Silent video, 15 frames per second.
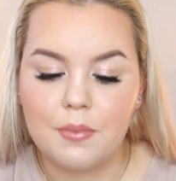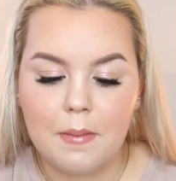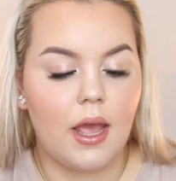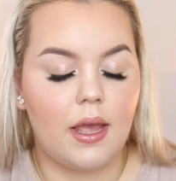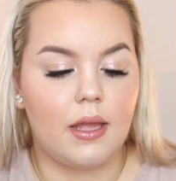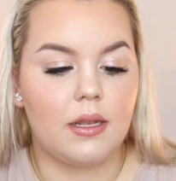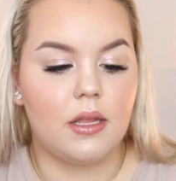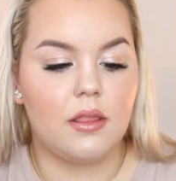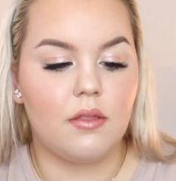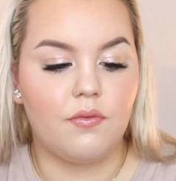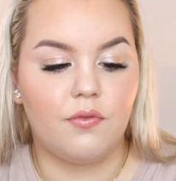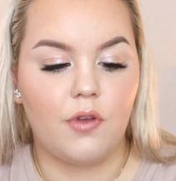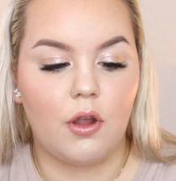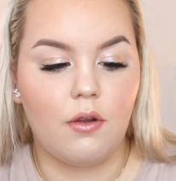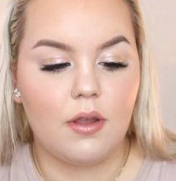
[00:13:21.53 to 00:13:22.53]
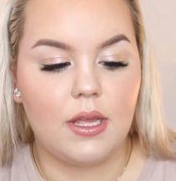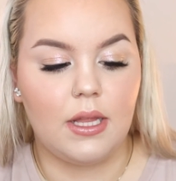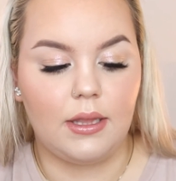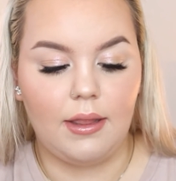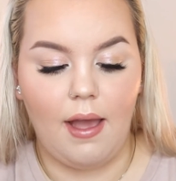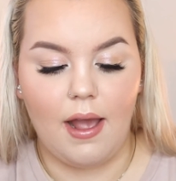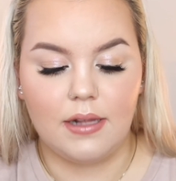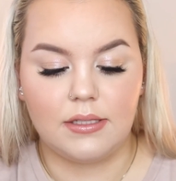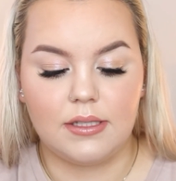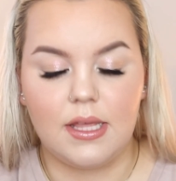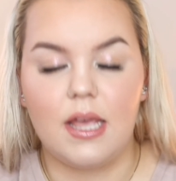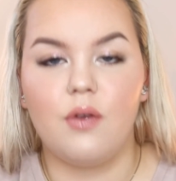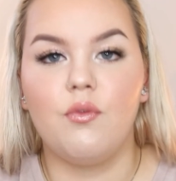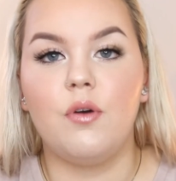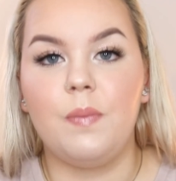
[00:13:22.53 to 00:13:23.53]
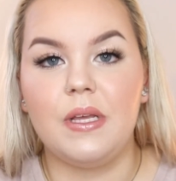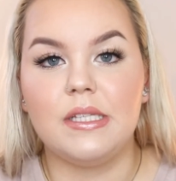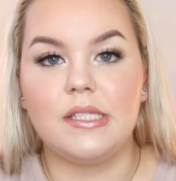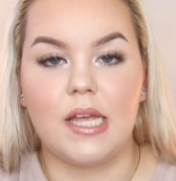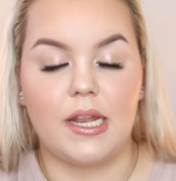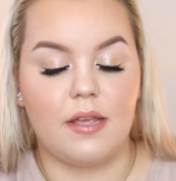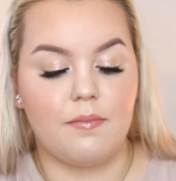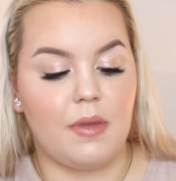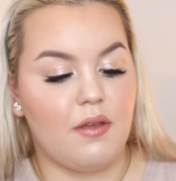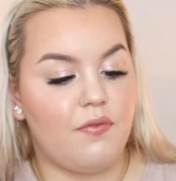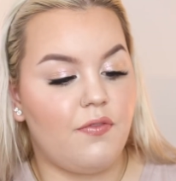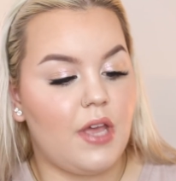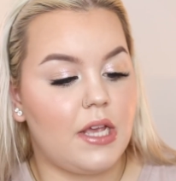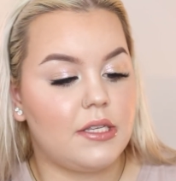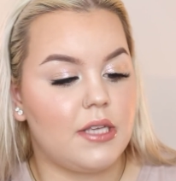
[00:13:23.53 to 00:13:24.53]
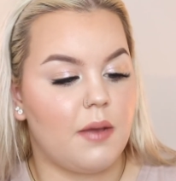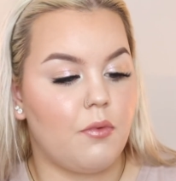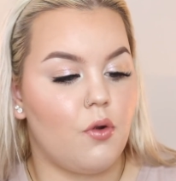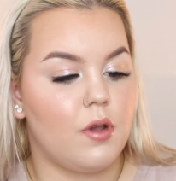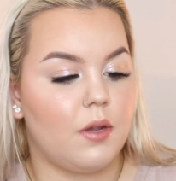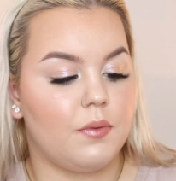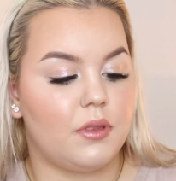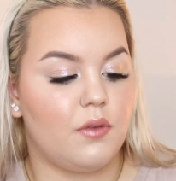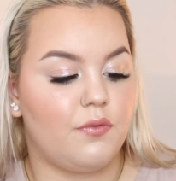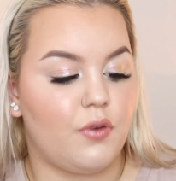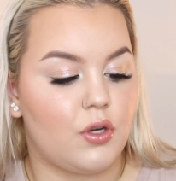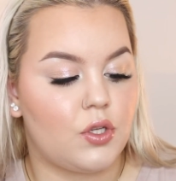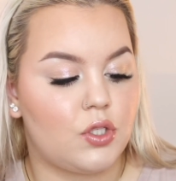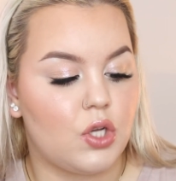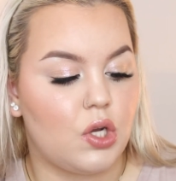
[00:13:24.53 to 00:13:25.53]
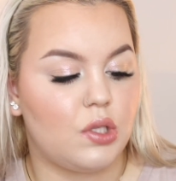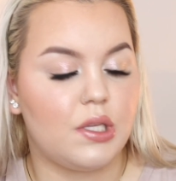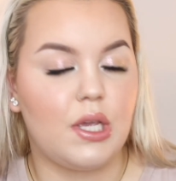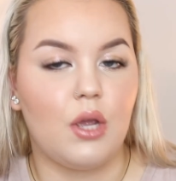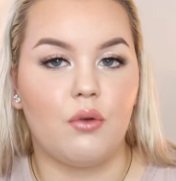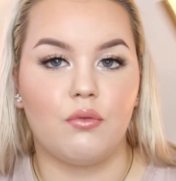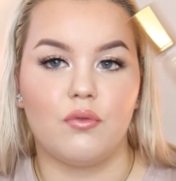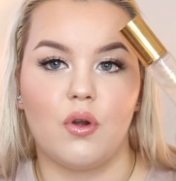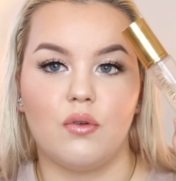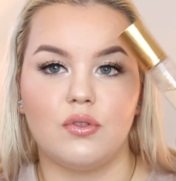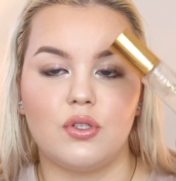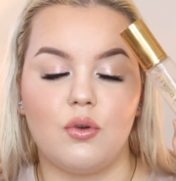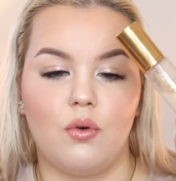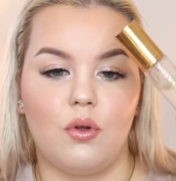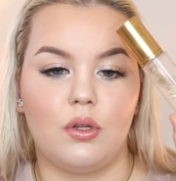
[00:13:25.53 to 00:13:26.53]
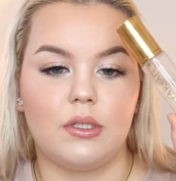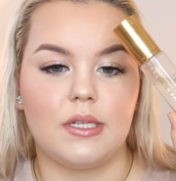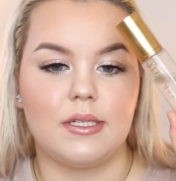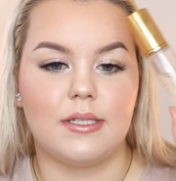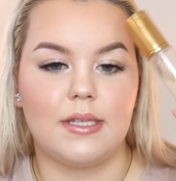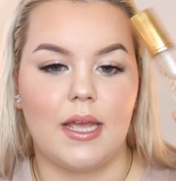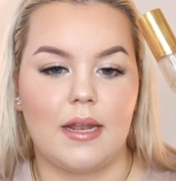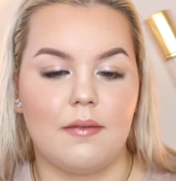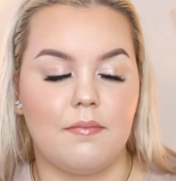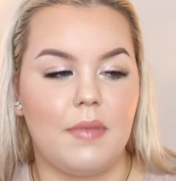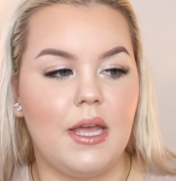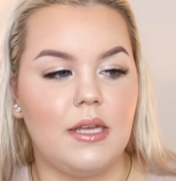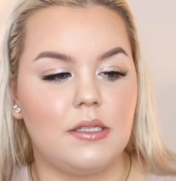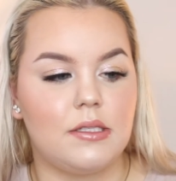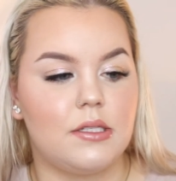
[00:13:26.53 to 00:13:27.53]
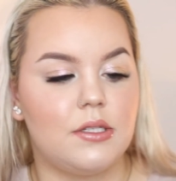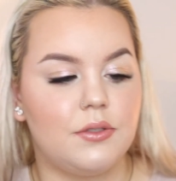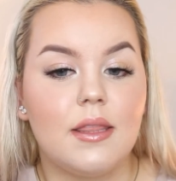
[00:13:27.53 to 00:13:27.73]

And the very last thing will be setting my face. I'm going with the Farsali Rose Gold Skin Mist.